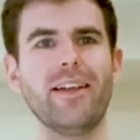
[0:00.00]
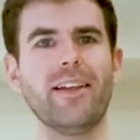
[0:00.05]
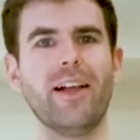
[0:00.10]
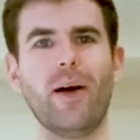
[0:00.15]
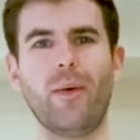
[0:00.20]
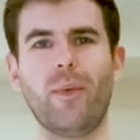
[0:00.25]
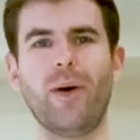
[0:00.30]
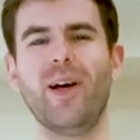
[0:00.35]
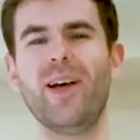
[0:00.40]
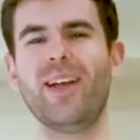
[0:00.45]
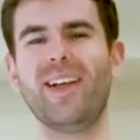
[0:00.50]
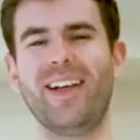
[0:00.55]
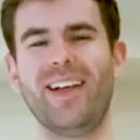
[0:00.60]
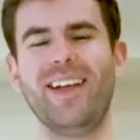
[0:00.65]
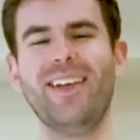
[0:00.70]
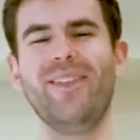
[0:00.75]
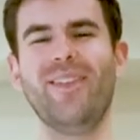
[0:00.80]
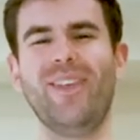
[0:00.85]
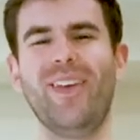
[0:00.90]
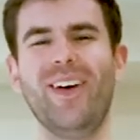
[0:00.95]

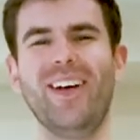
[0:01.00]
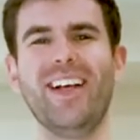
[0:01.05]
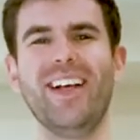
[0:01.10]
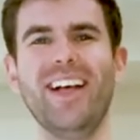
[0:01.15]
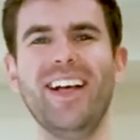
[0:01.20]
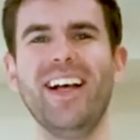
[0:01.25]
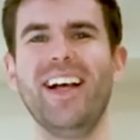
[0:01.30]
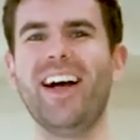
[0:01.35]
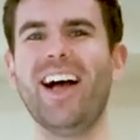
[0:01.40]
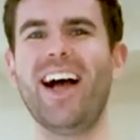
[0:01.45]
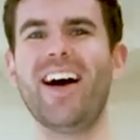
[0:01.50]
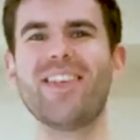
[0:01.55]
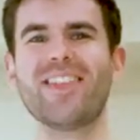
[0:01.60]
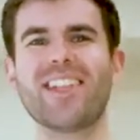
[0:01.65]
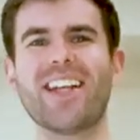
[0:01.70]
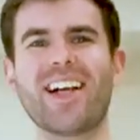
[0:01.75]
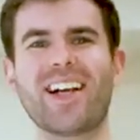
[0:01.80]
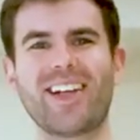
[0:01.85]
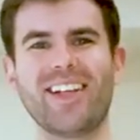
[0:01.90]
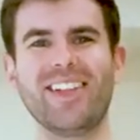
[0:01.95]
how's
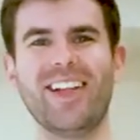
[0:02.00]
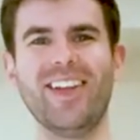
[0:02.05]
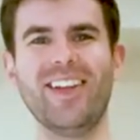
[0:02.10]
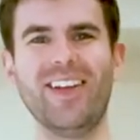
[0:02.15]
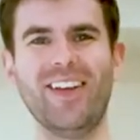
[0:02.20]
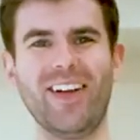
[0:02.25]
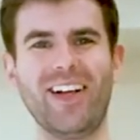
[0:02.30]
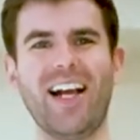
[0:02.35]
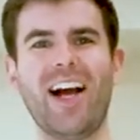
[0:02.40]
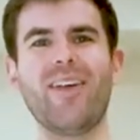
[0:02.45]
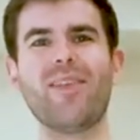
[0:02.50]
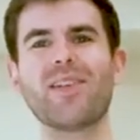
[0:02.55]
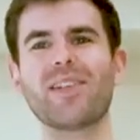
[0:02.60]
that going to look? How am I